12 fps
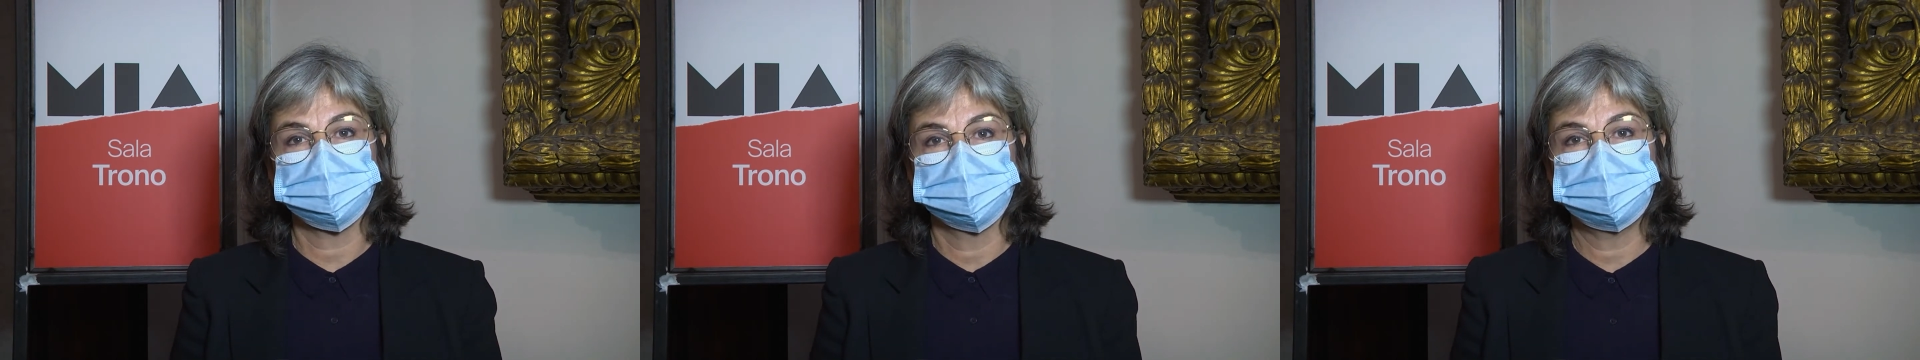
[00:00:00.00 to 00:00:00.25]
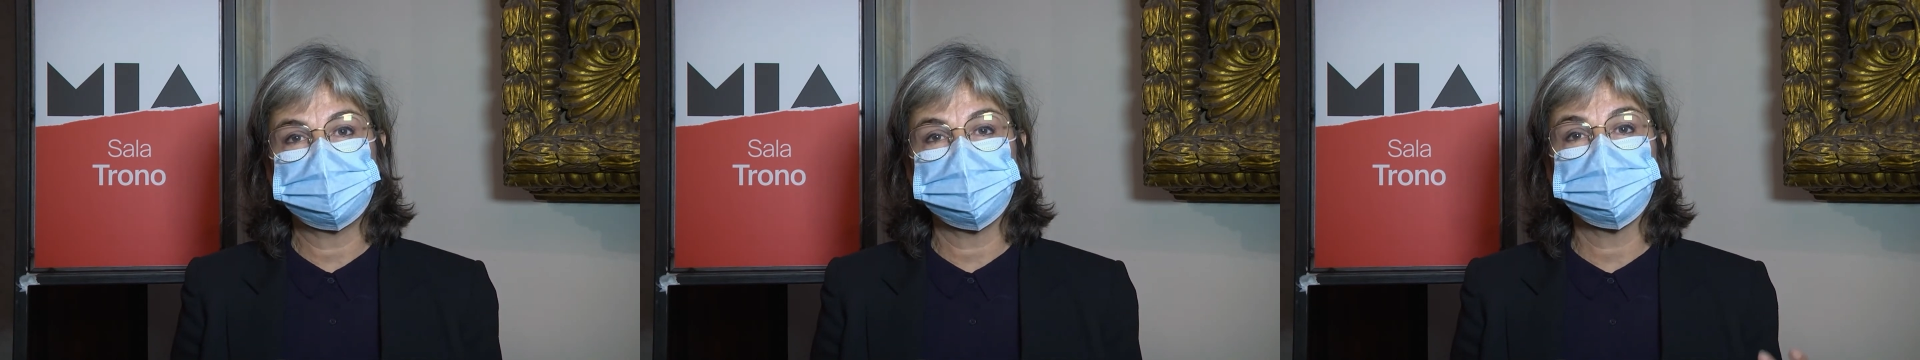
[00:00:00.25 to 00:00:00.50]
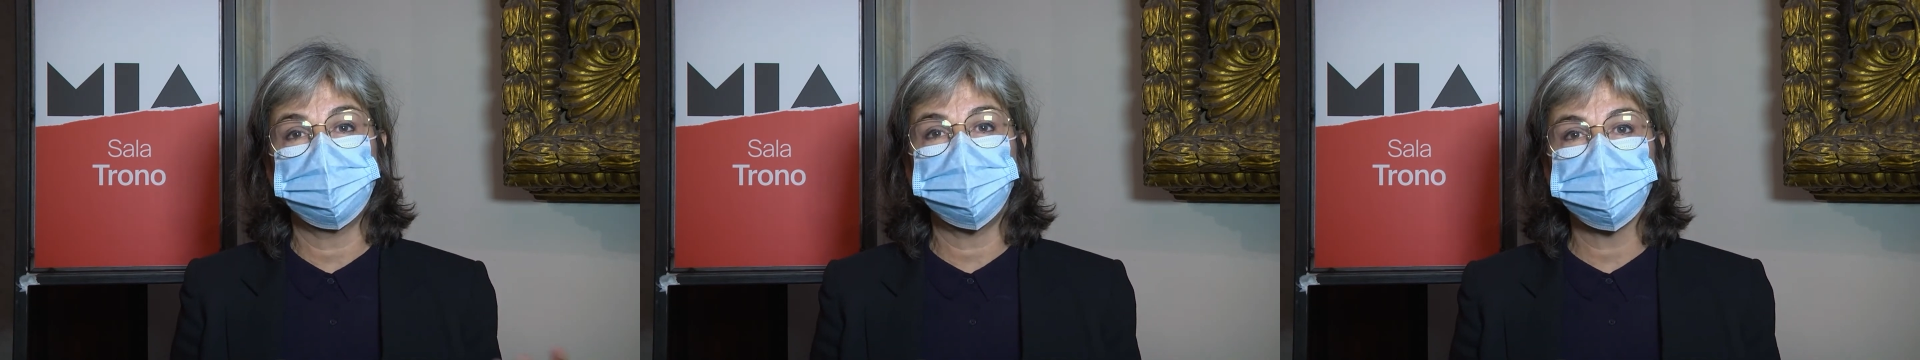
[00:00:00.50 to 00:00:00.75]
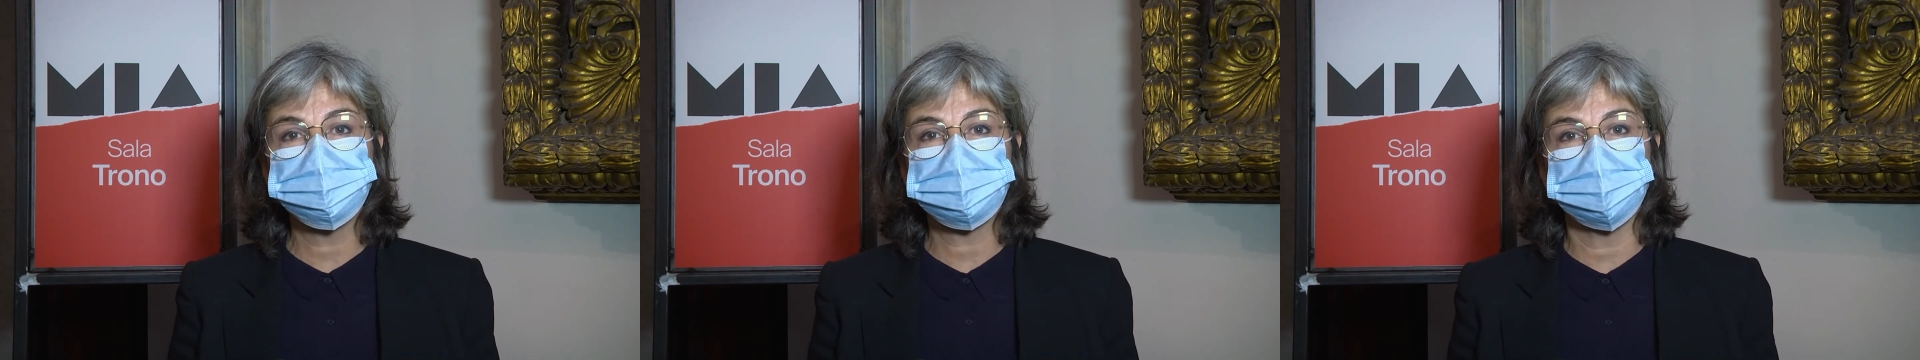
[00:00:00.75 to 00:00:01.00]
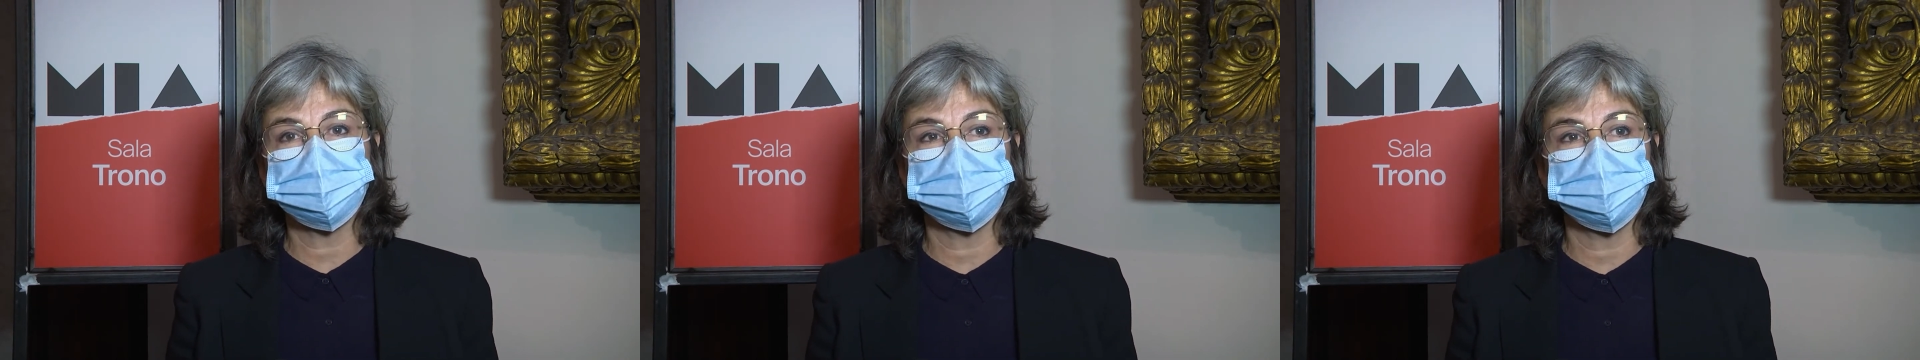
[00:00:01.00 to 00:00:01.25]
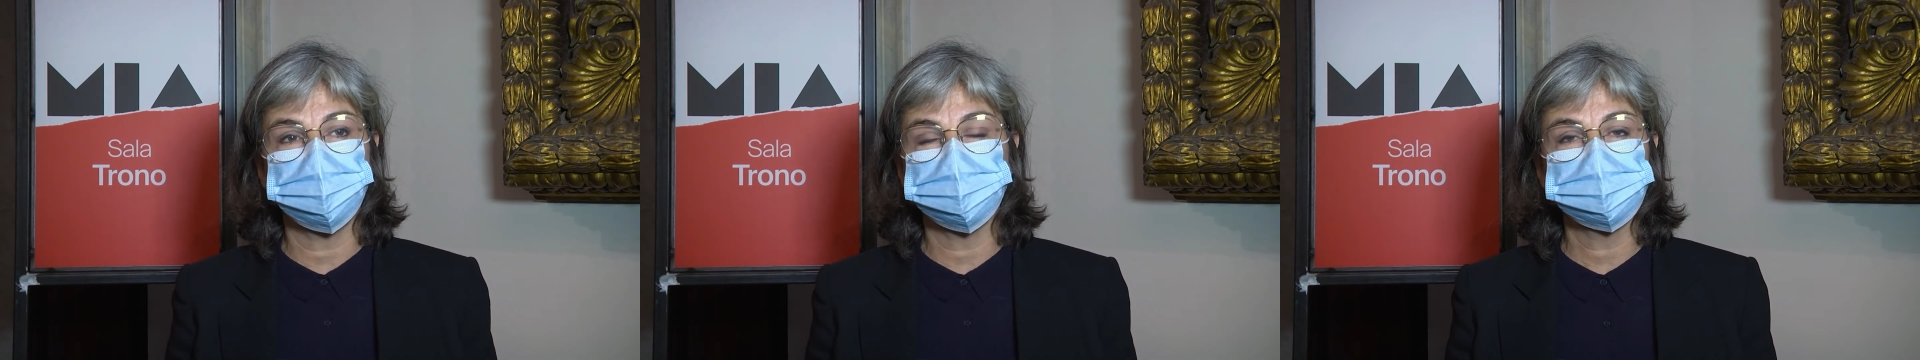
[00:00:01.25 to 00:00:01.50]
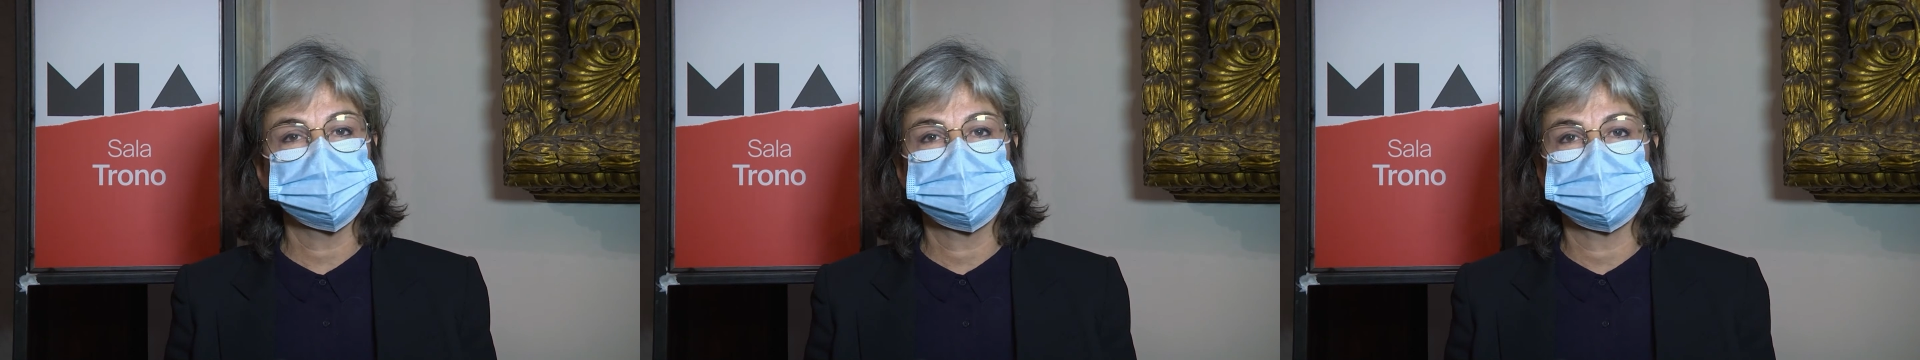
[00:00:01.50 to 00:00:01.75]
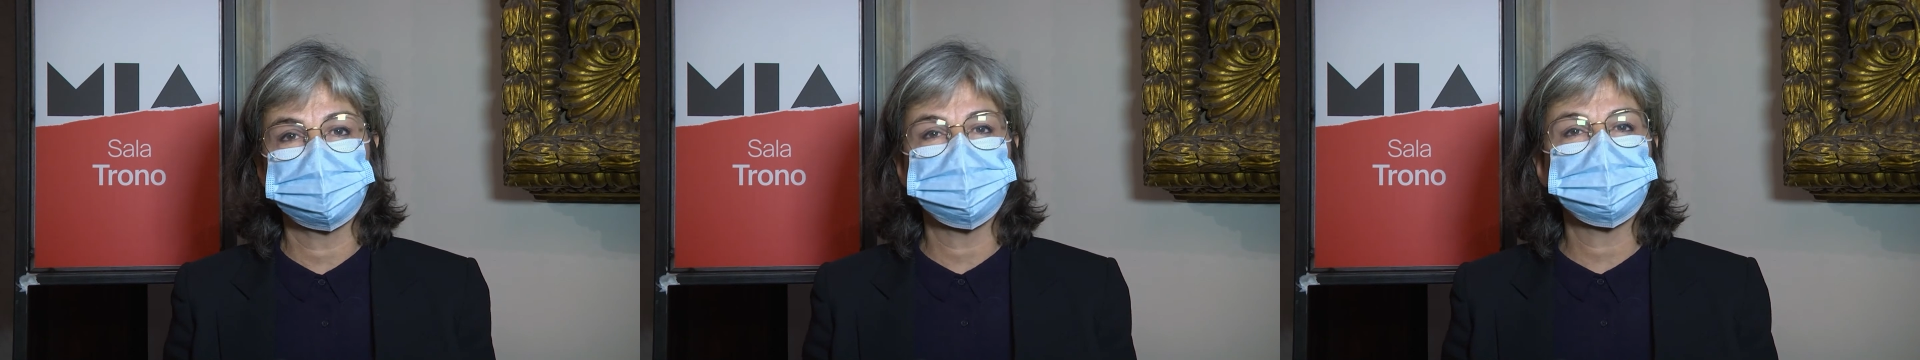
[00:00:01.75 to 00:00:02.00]
like in my hometown Cologne,
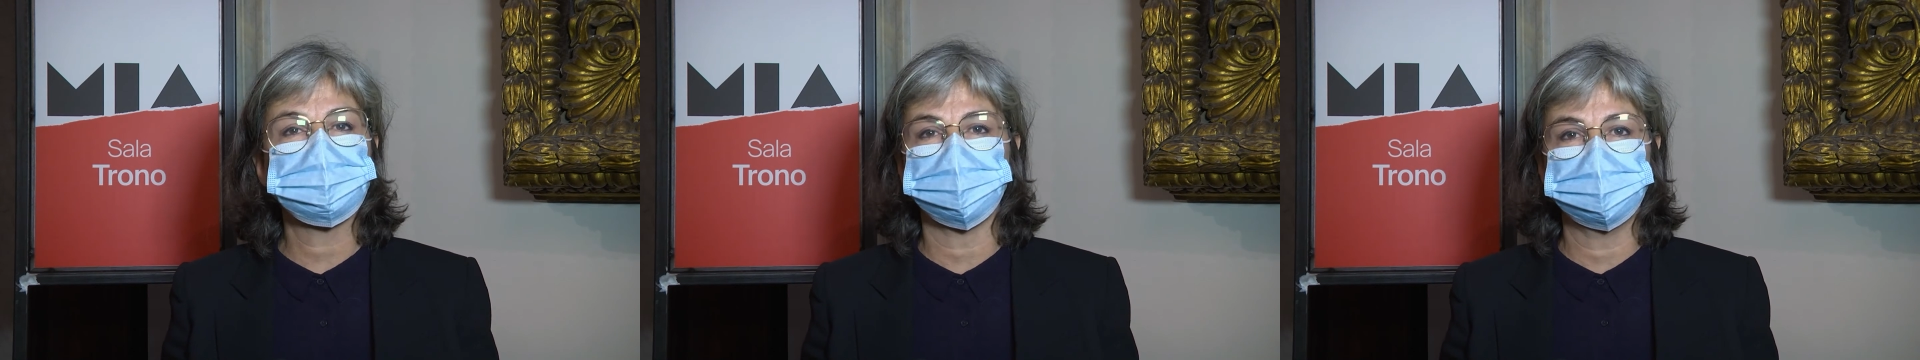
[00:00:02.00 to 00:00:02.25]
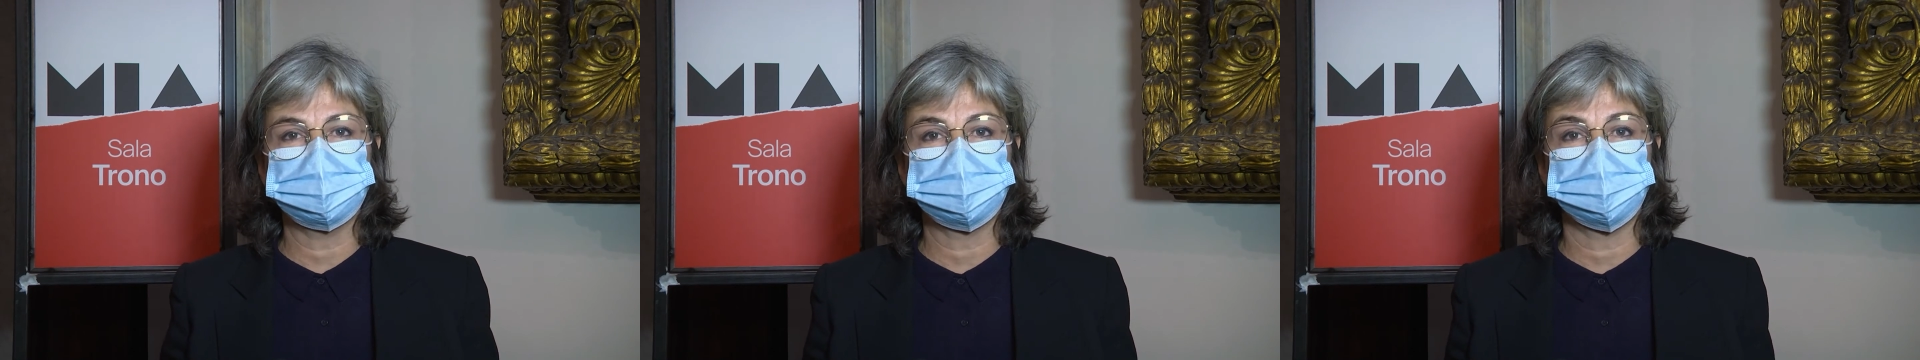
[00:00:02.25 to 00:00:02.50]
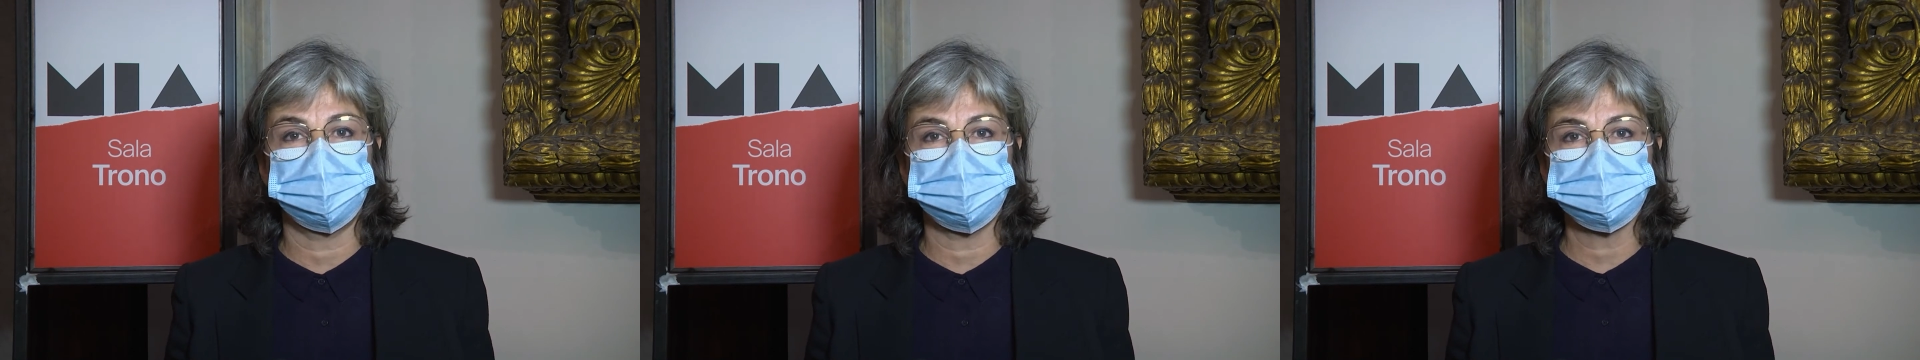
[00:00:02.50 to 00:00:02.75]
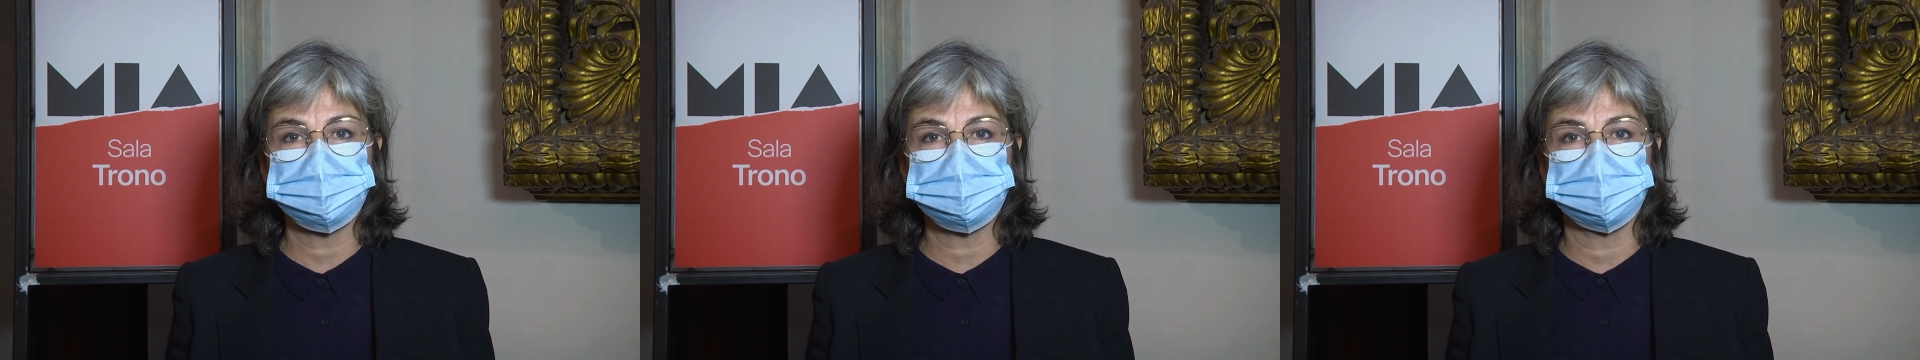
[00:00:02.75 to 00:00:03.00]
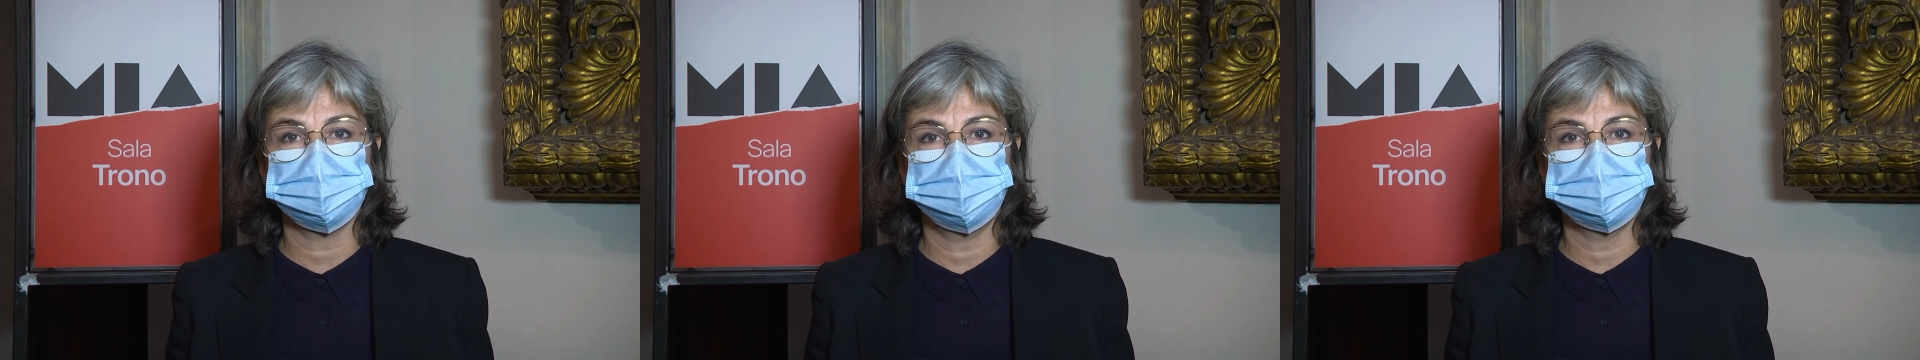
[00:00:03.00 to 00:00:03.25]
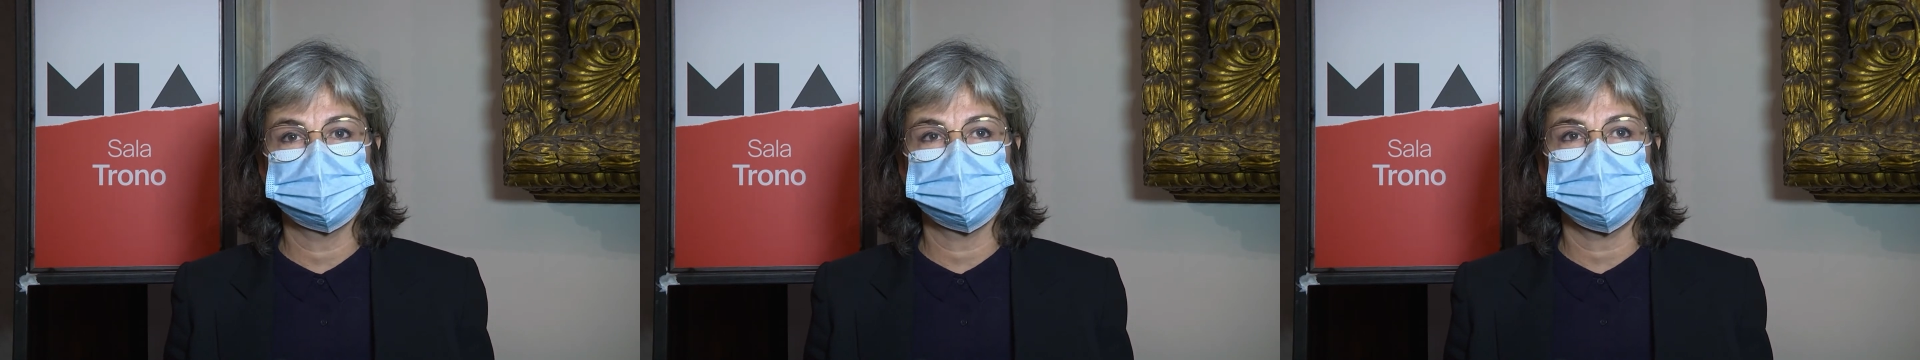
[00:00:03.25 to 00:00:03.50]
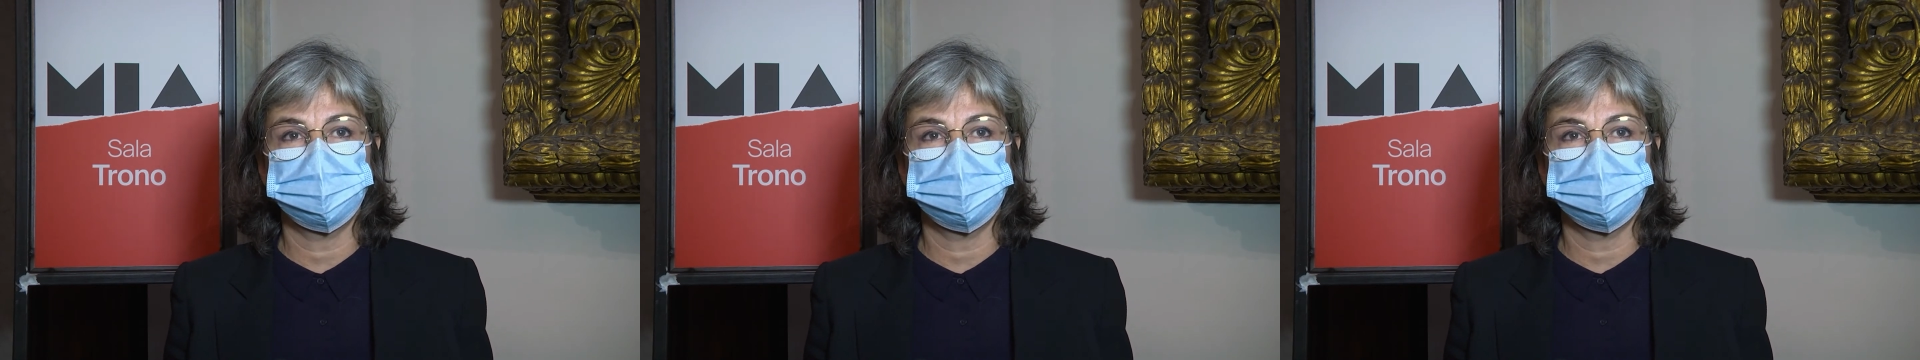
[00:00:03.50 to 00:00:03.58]
cinemas have been closed and